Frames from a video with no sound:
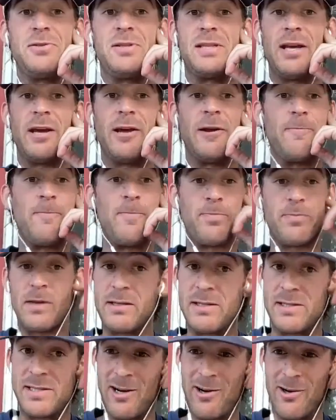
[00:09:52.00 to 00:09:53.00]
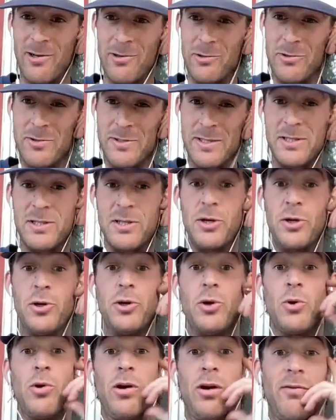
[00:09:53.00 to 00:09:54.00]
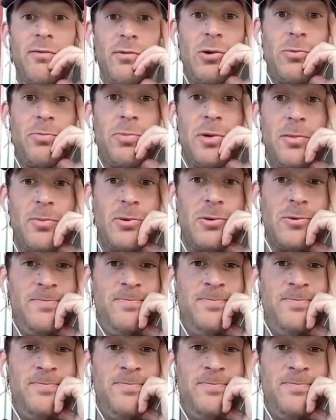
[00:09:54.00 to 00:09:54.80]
said, Sarah losing to New York of all people.